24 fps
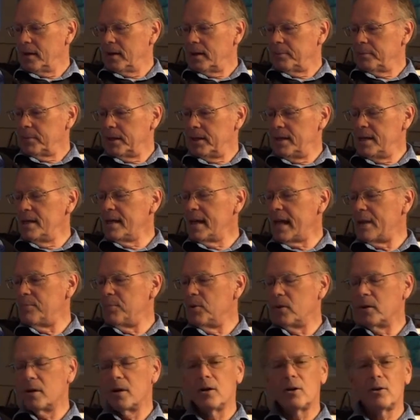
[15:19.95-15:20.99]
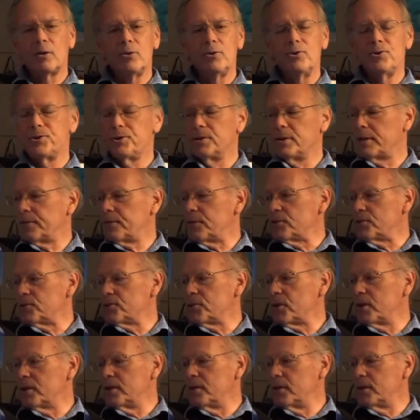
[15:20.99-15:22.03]
But he came to the conclusion that the
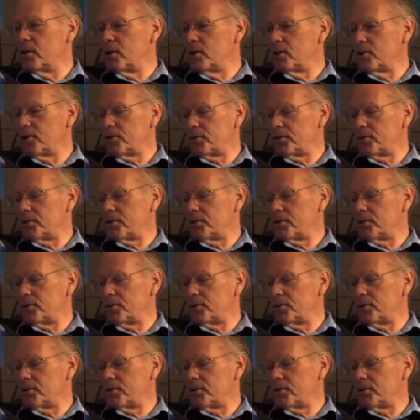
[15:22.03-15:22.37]
sun and the earth